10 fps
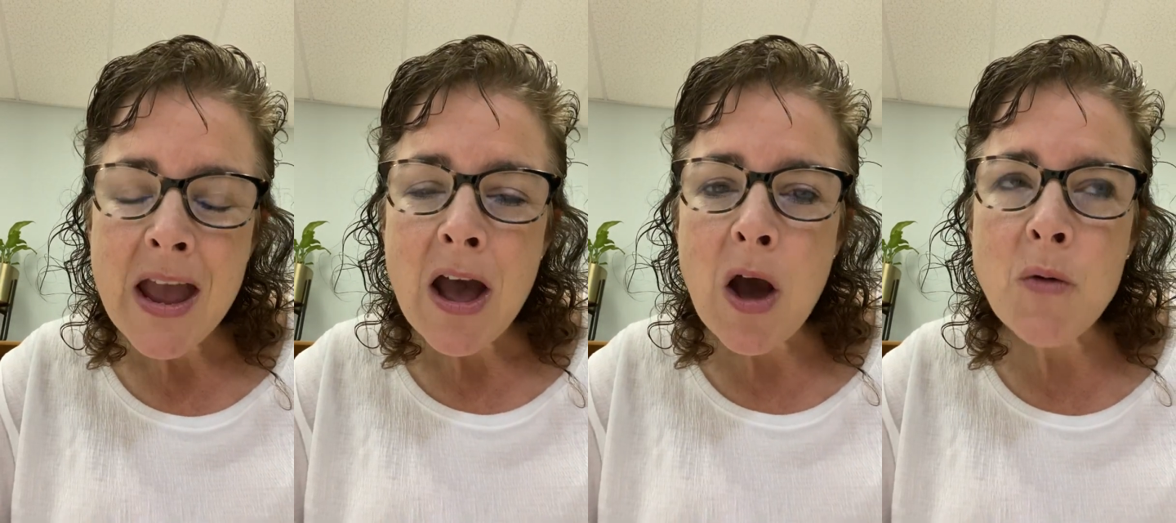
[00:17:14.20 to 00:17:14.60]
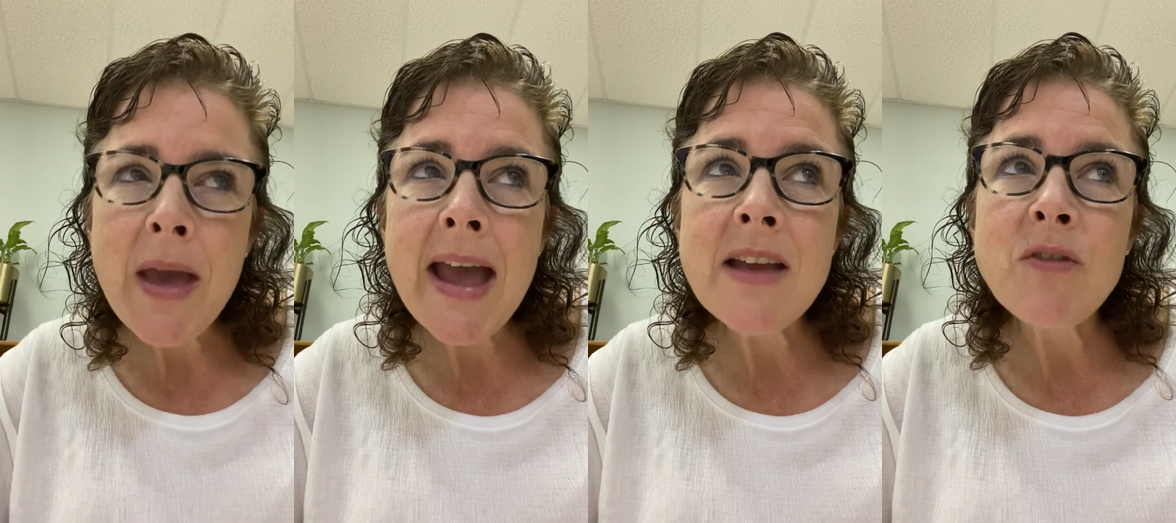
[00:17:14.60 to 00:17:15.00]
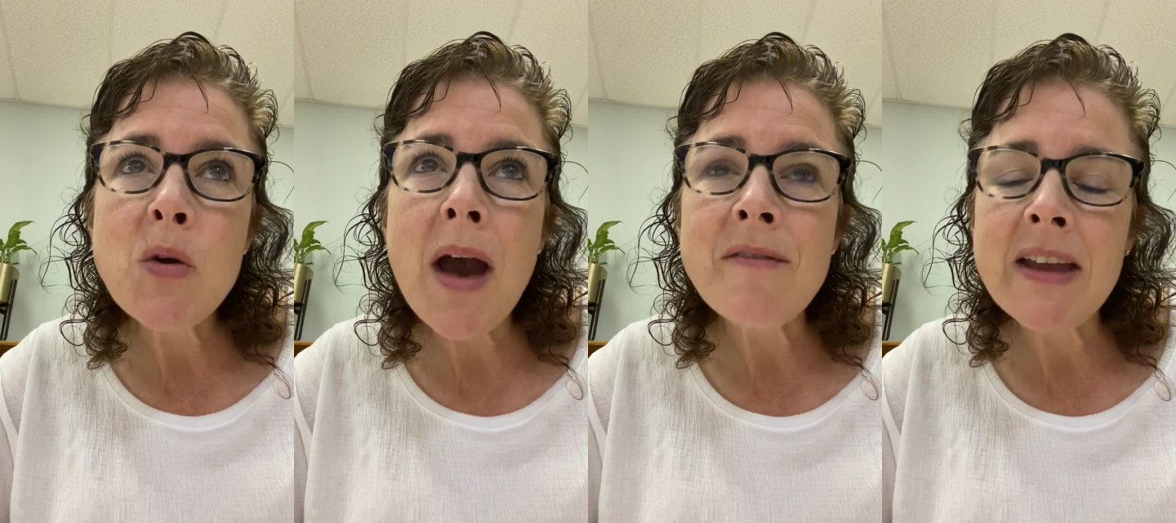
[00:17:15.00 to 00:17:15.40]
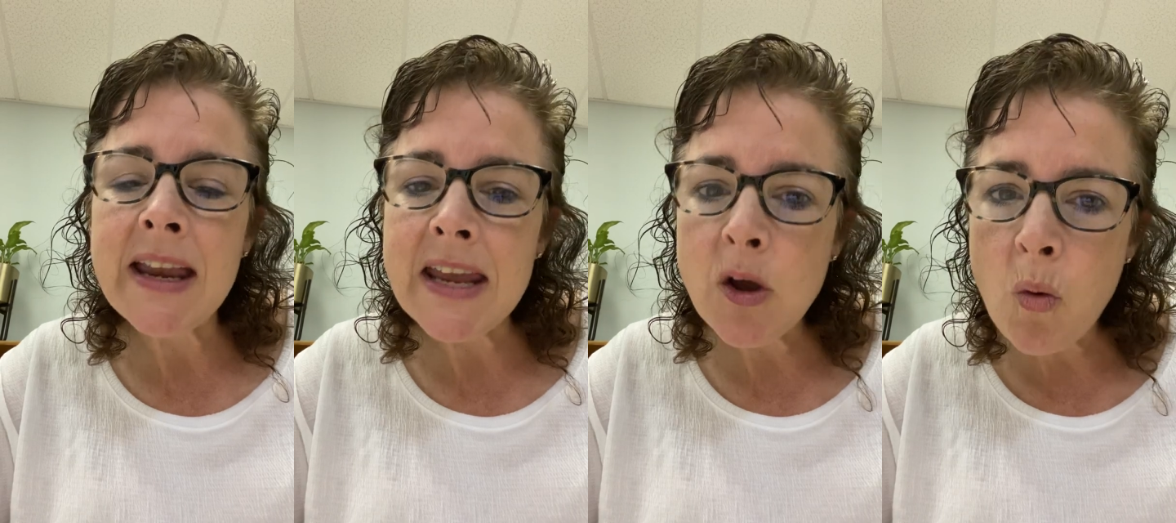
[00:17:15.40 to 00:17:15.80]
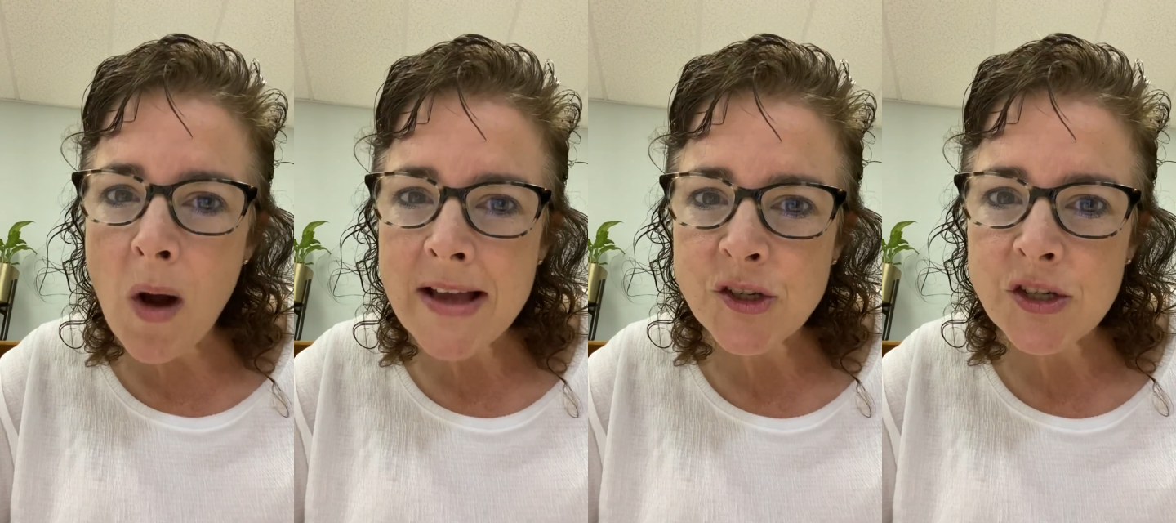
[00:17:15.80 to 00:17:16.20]
Okay, if you have any
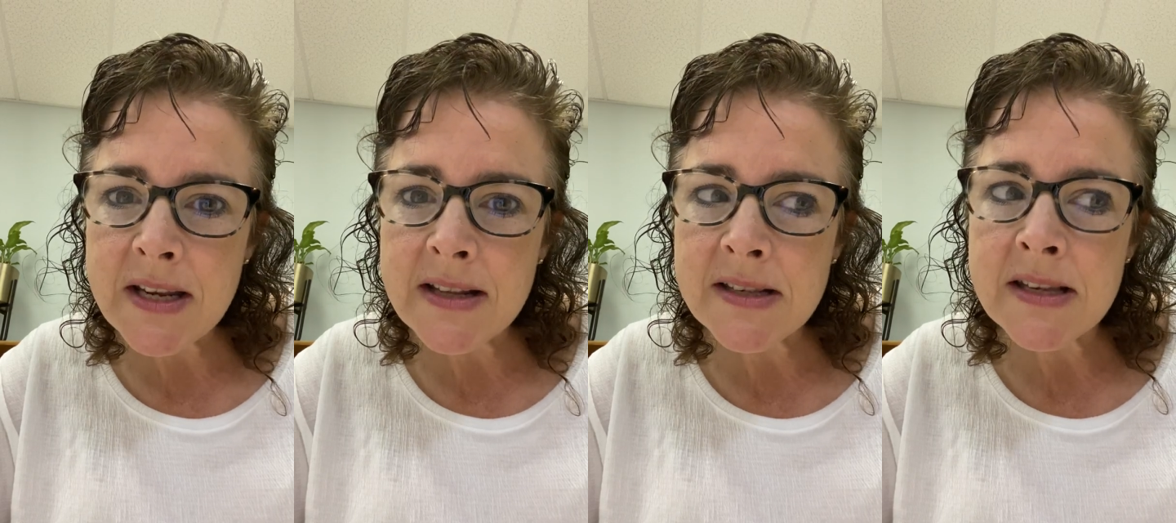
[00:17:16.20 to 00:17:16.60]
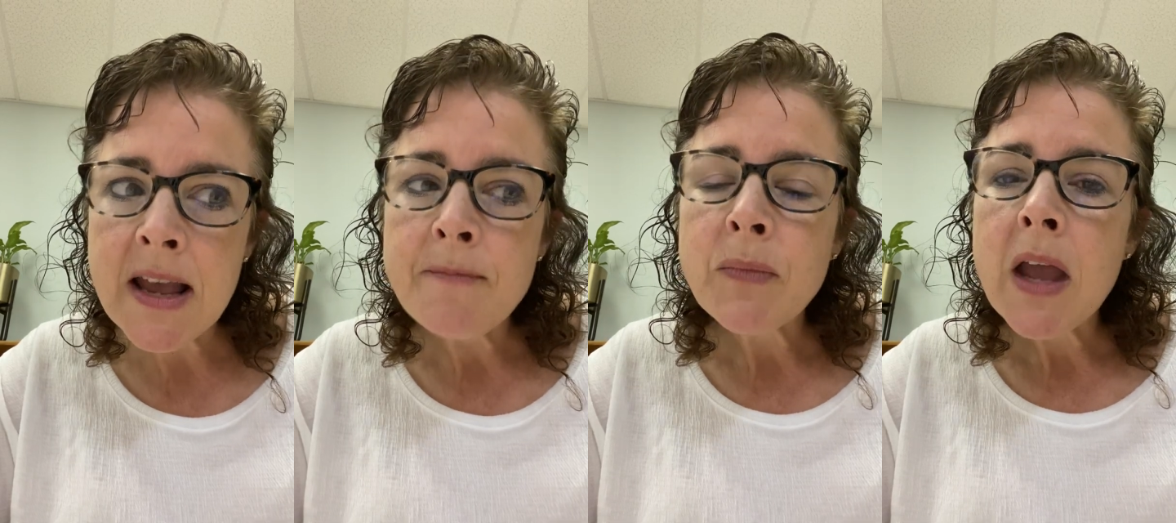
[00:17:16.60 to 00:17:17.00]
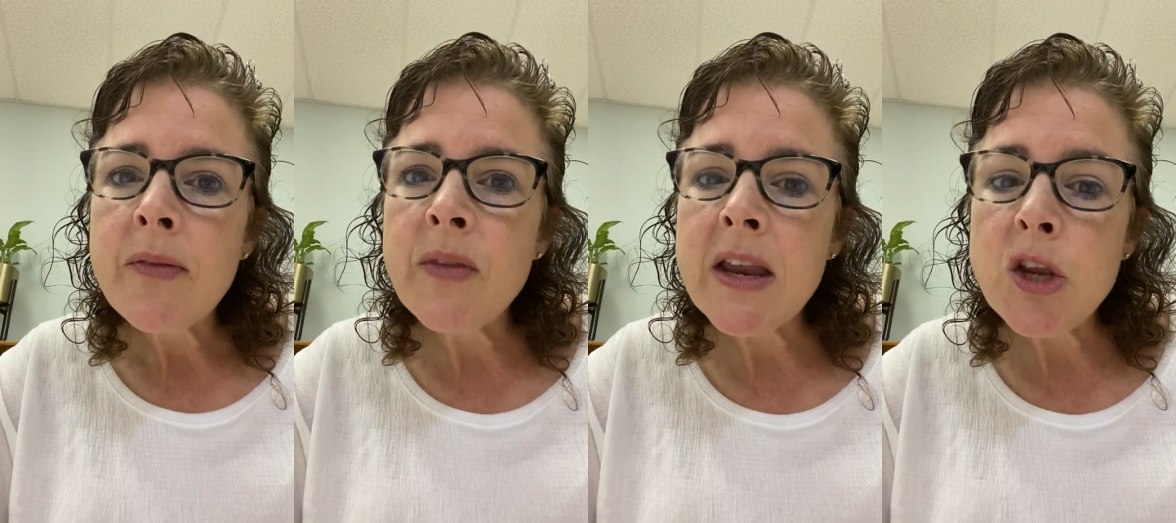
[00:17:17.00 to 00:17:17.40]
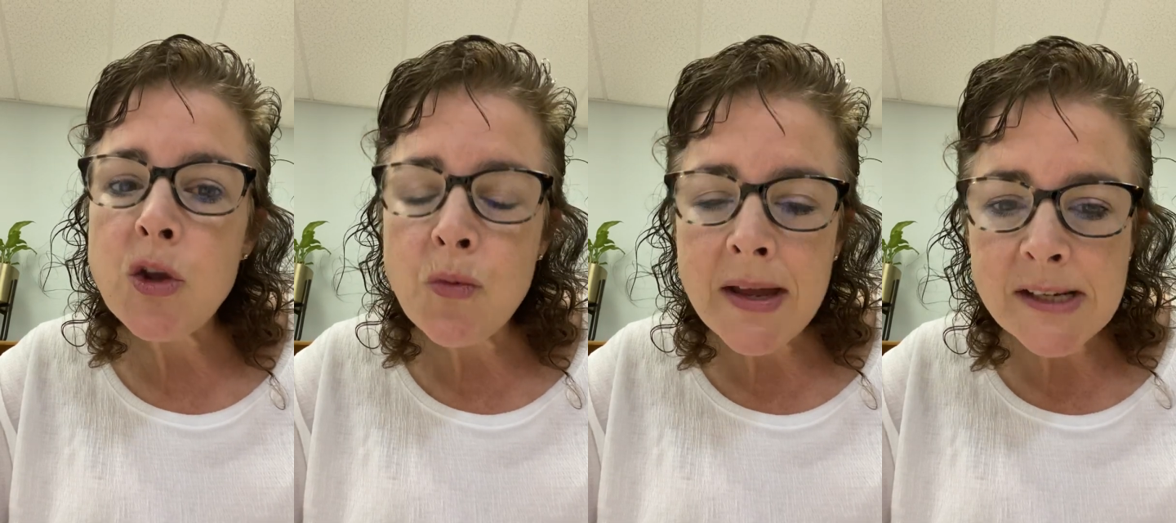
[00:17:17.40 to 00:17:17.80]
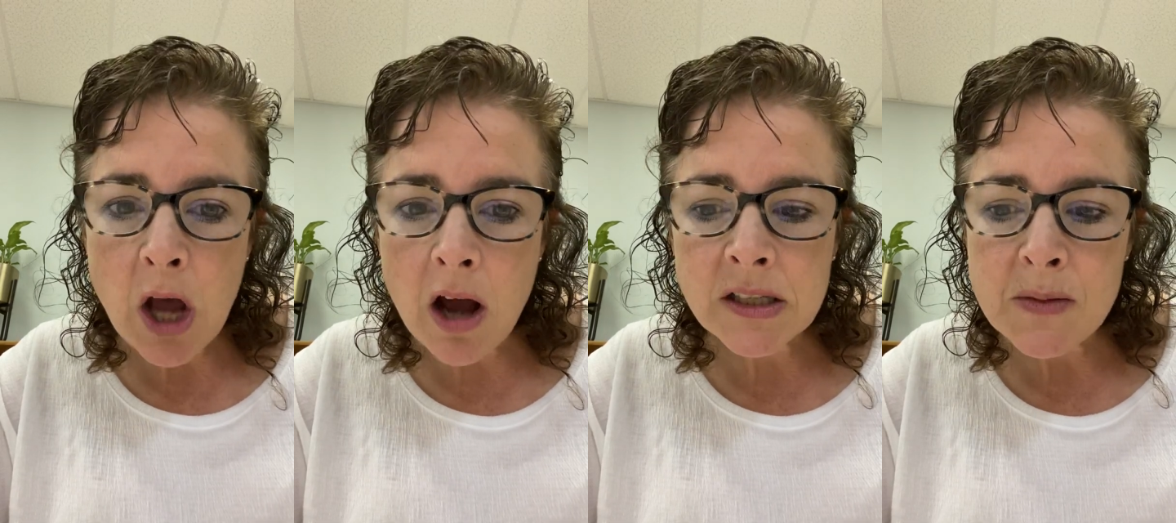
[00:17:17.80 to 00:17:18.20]
questions, then you can
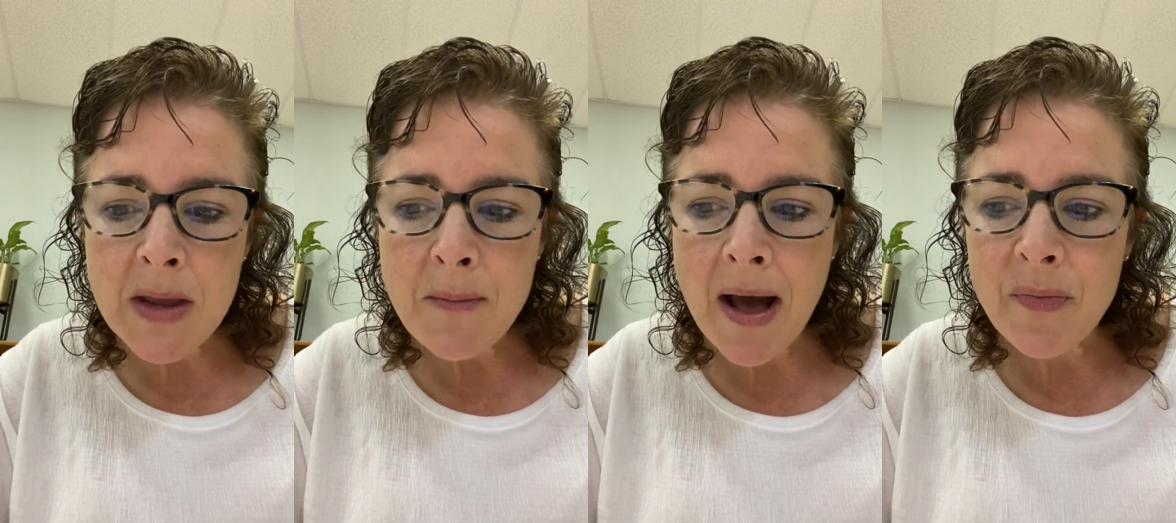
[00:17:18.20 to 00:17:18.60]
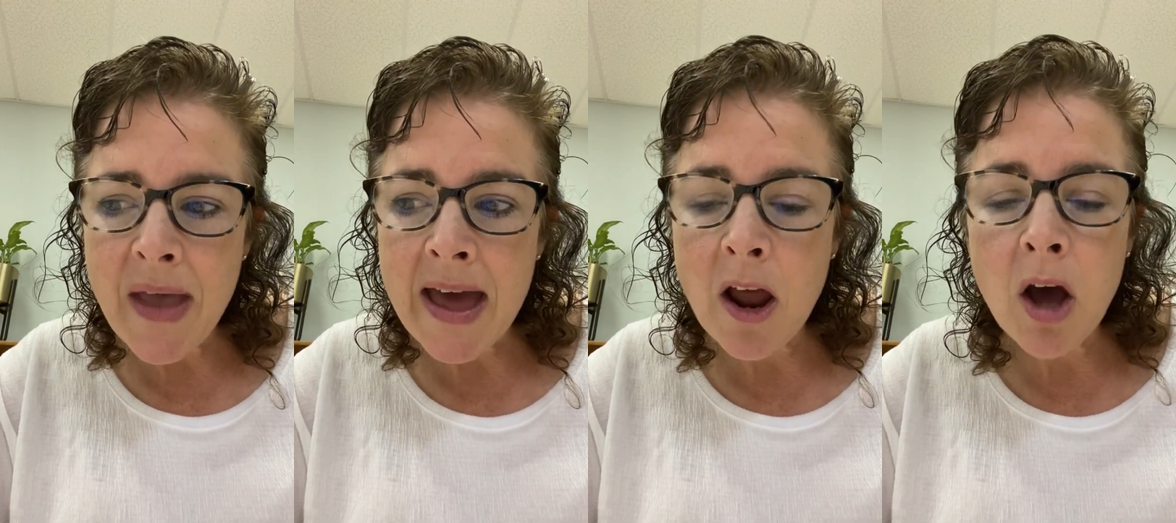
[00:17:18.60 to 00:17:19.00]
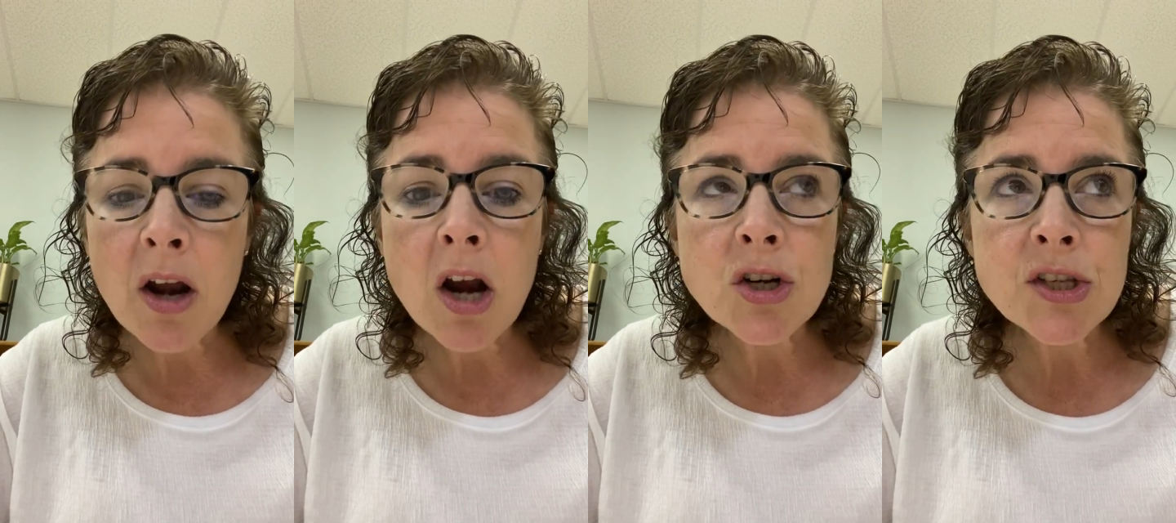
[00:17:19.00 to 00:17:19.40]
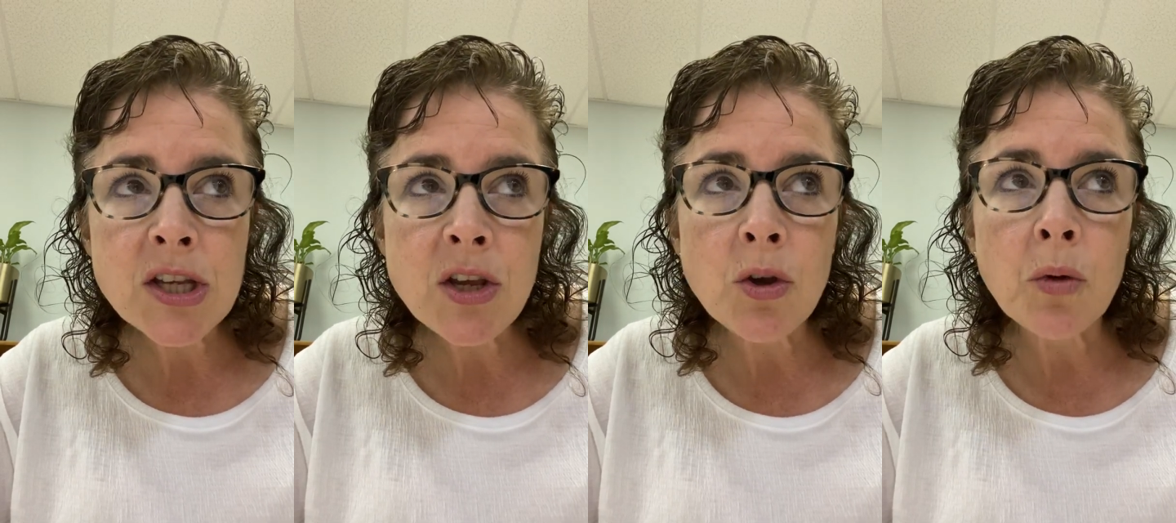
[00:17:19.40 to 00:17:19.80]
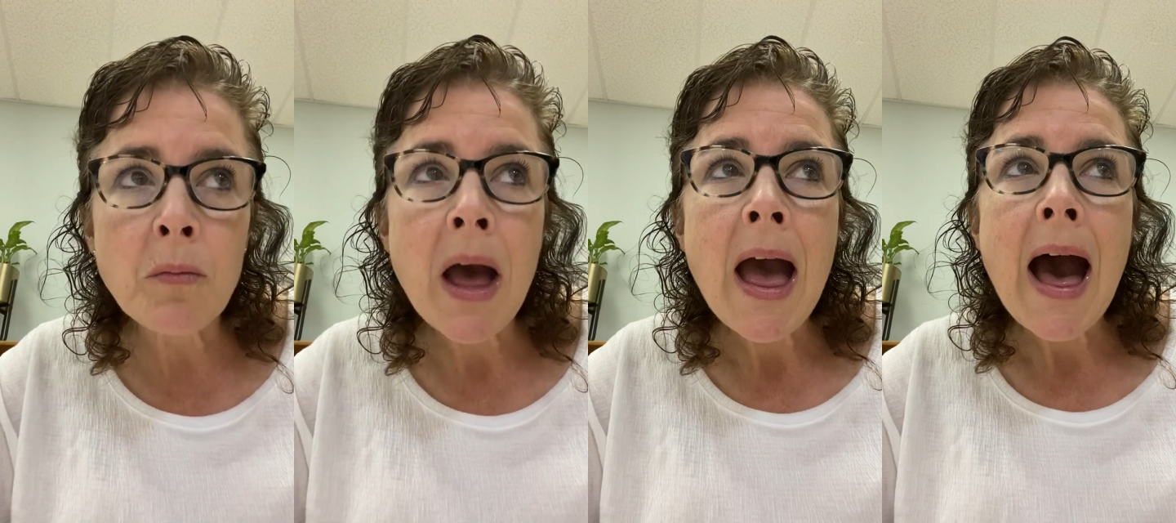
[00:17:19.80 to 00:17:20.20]
talk to me about that on our Zoom.